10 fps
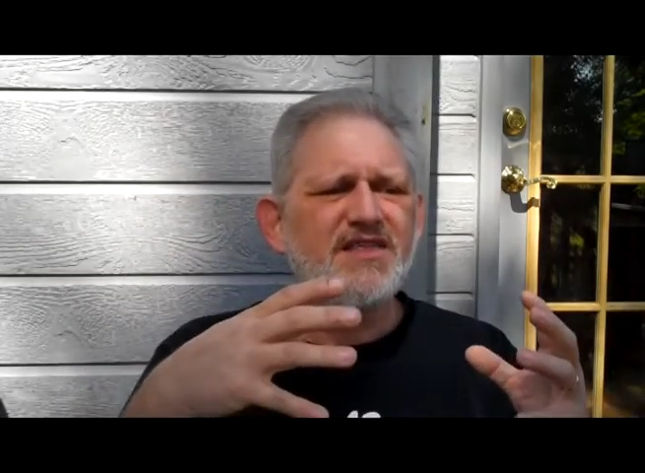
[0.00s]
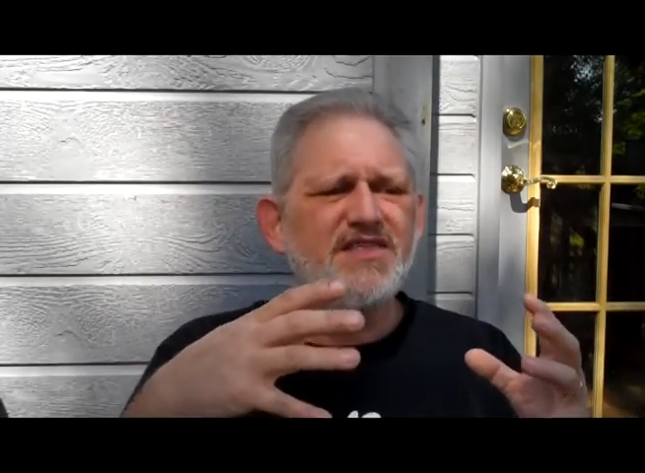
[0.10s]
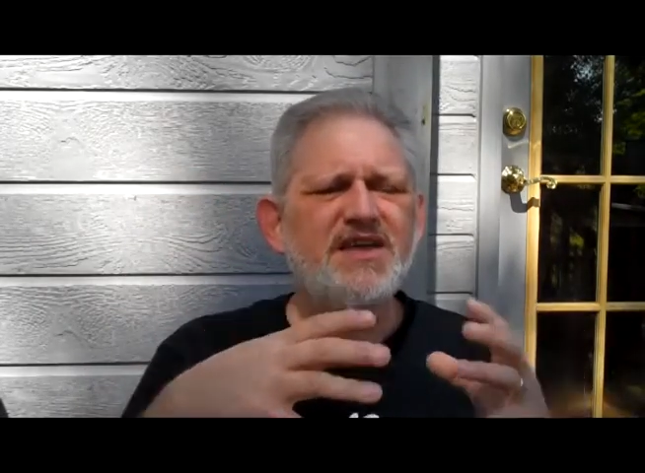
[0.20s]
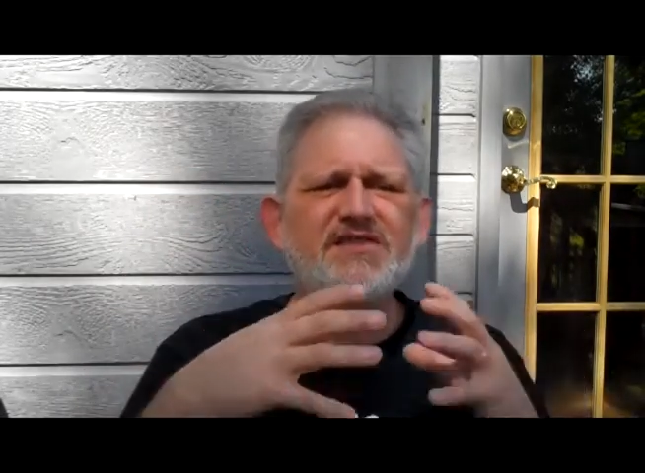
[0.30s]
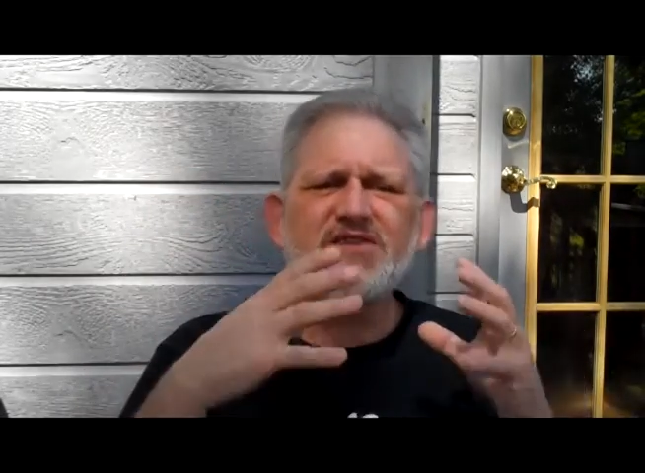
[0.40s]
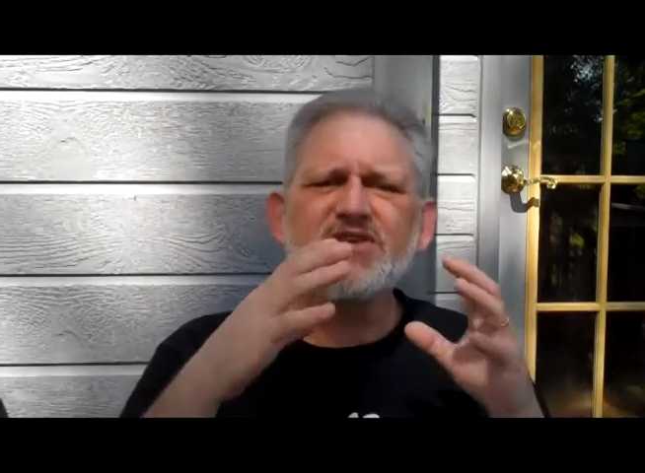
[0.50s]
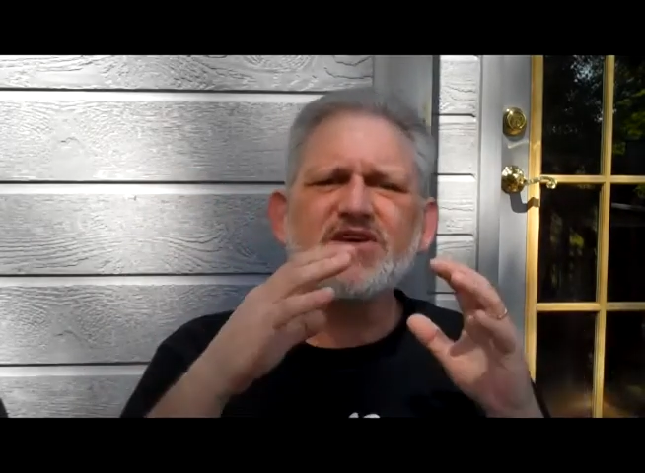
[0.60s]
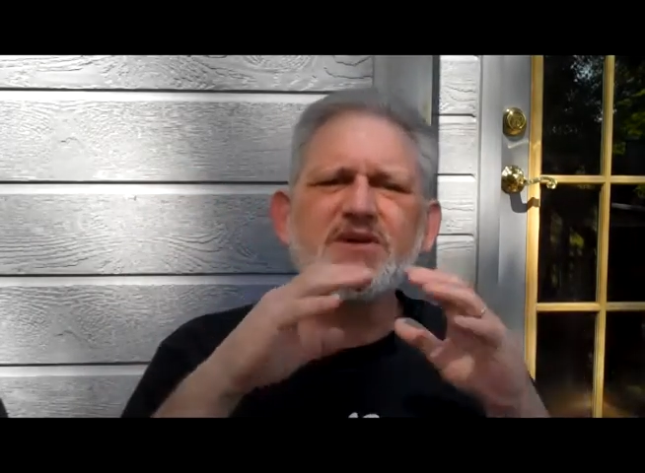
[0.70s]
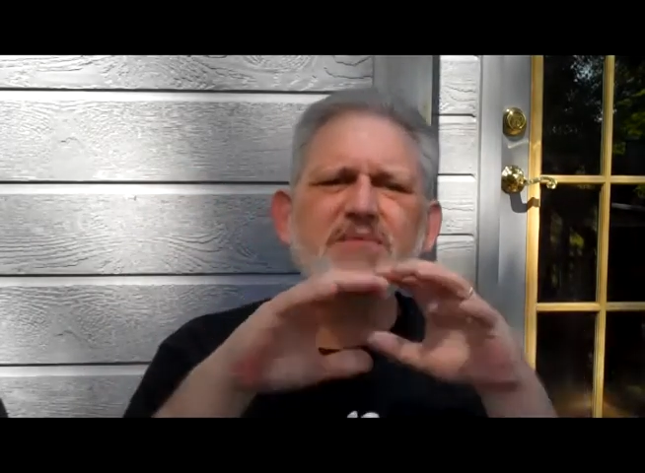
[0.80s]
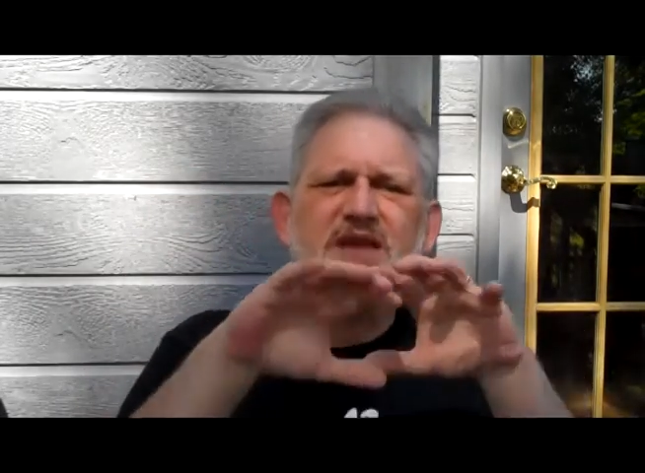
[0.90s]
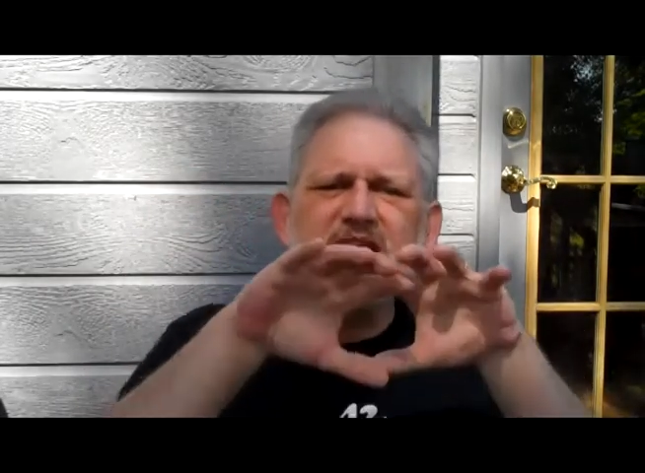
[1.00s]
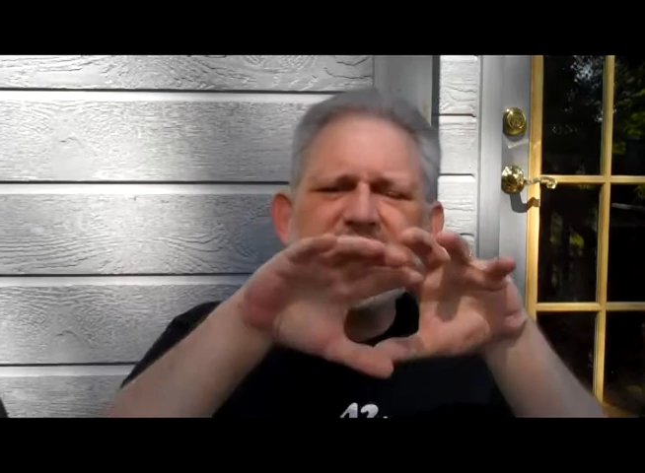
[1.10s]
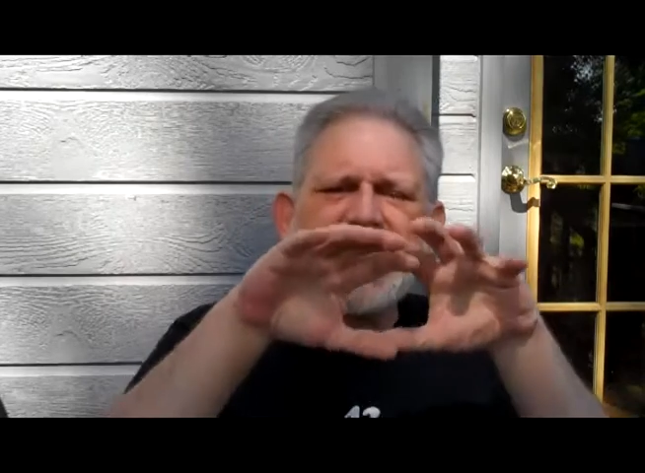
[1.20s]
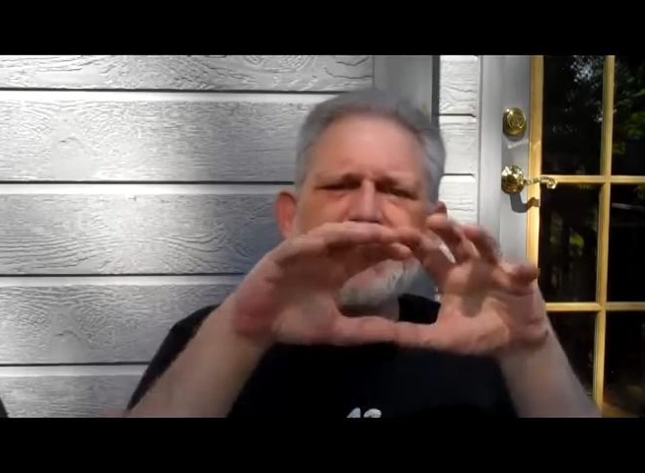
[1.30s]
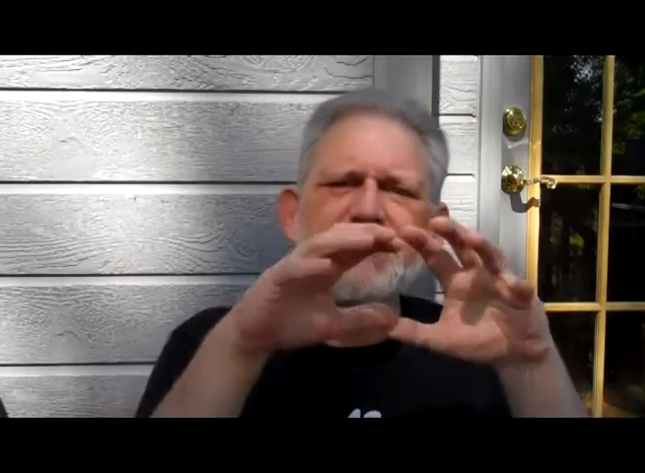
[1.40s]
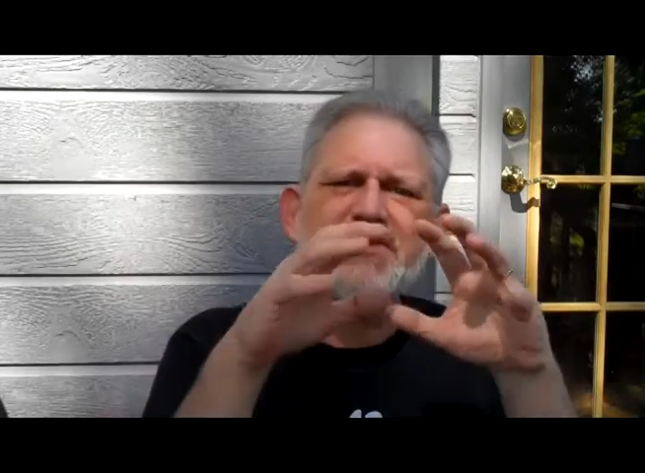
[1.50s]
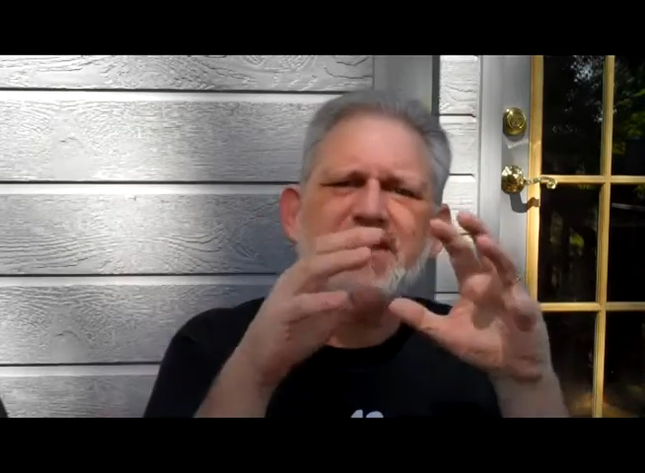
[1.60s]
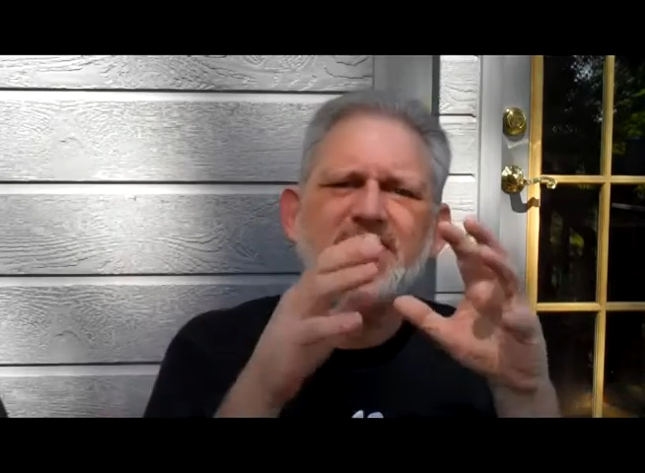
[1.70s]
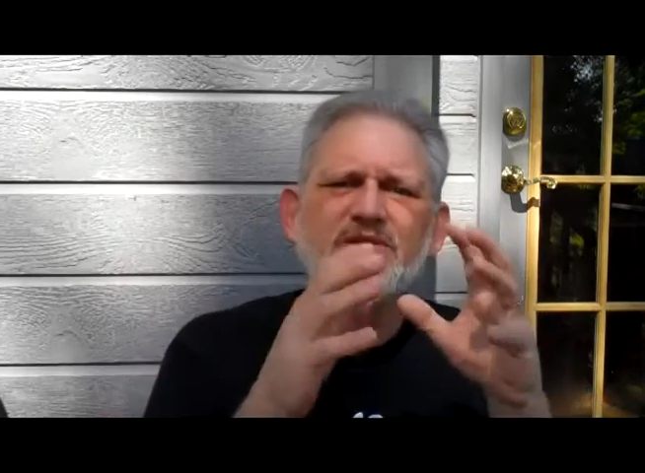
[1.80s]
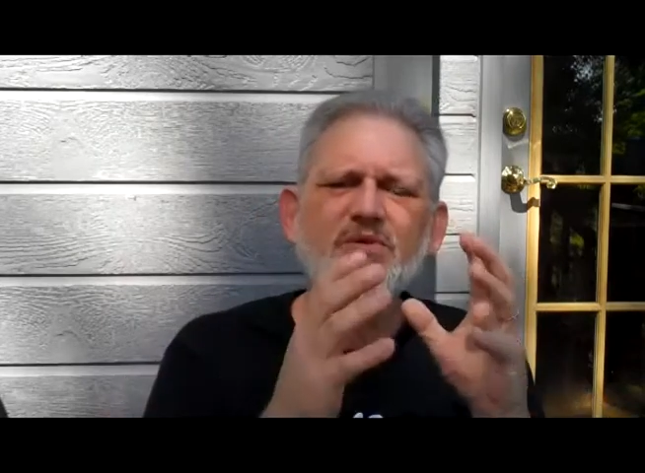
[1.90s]
things that are going to
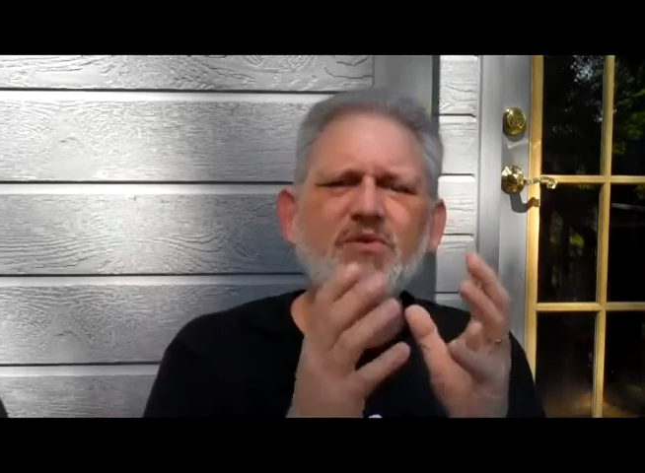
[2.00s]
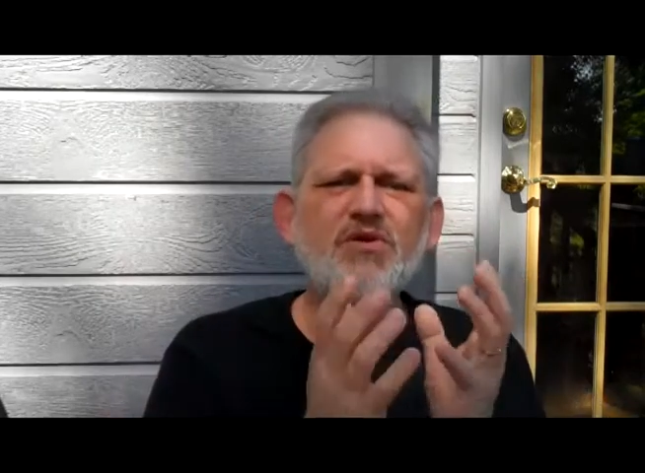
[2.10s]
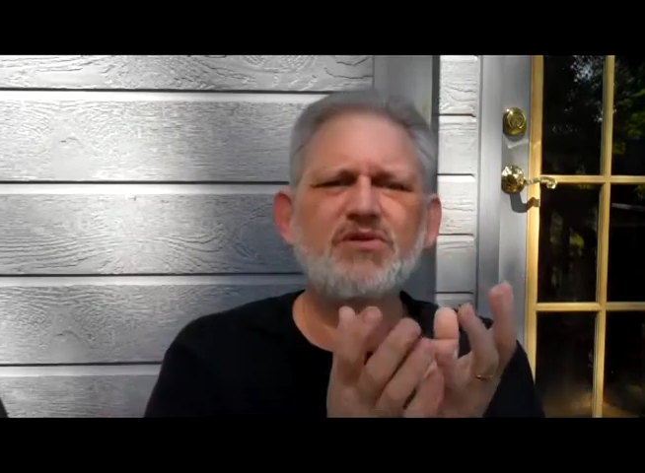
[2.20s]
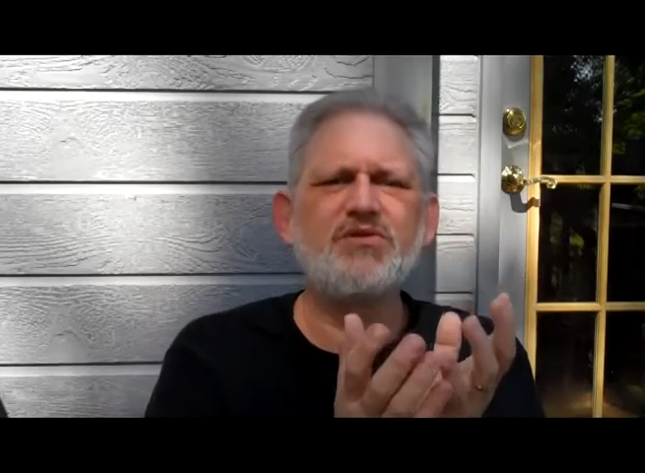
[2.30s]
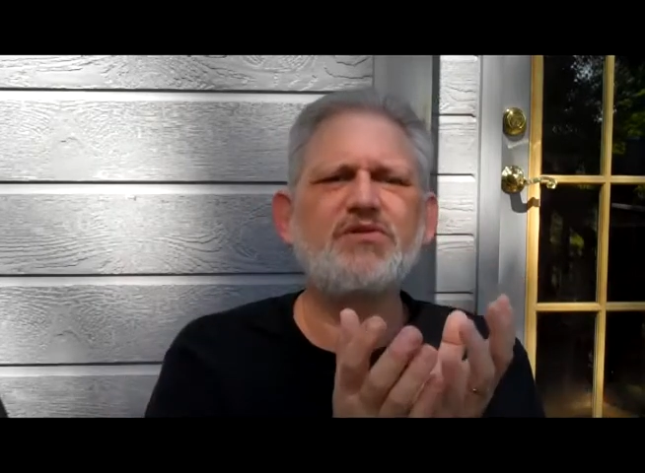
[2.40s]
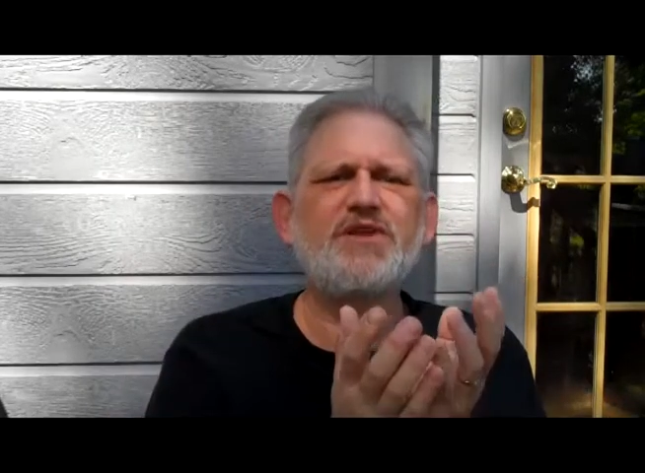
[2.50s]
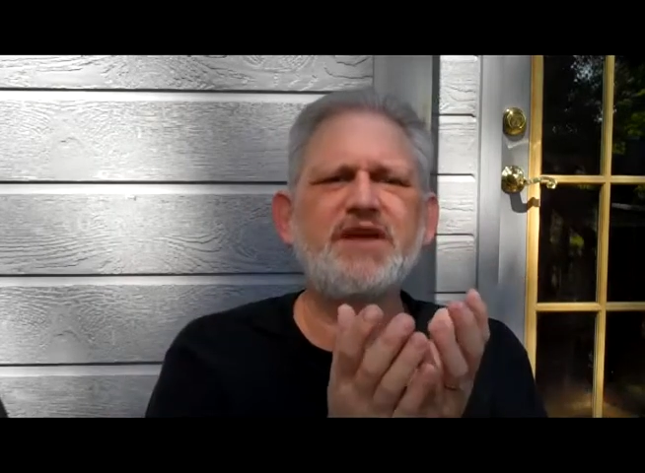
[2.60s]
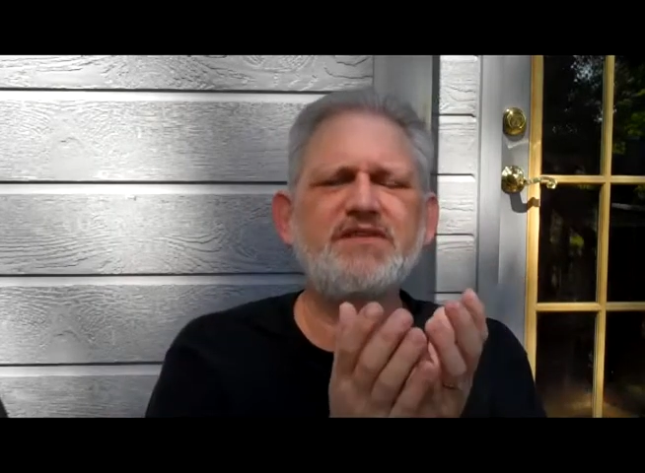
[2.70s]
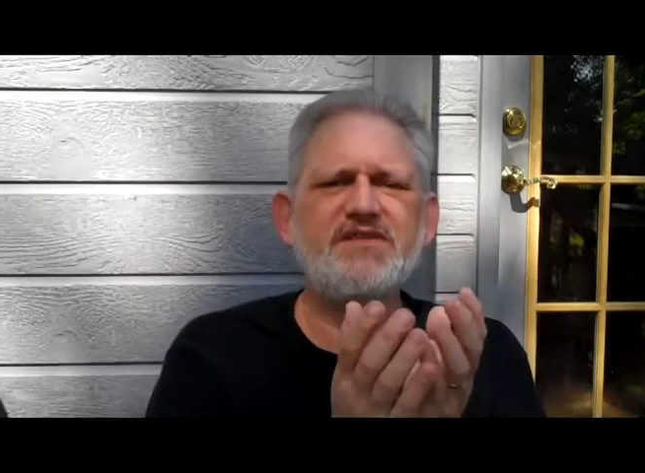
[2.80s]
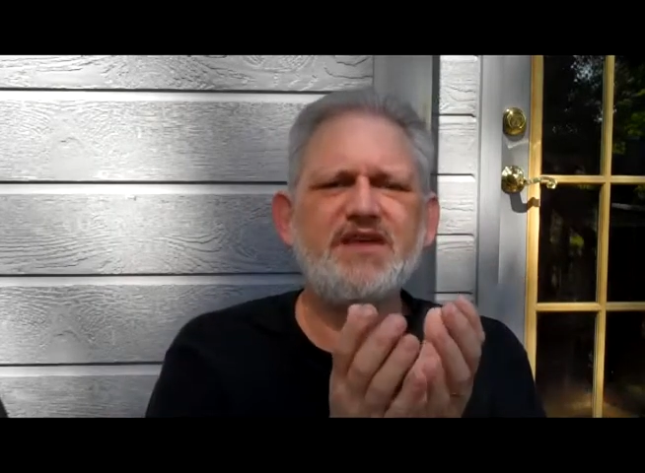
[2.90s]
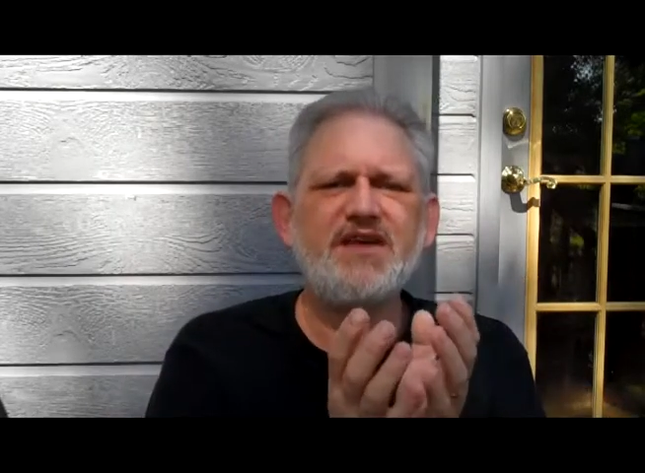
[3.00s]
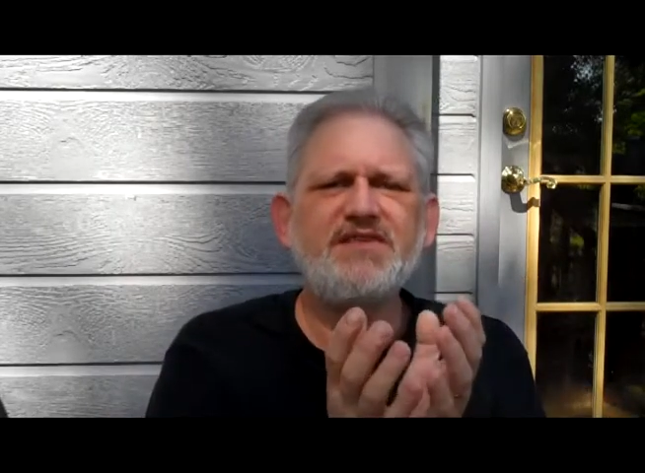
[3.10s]
encapsulate your world and say,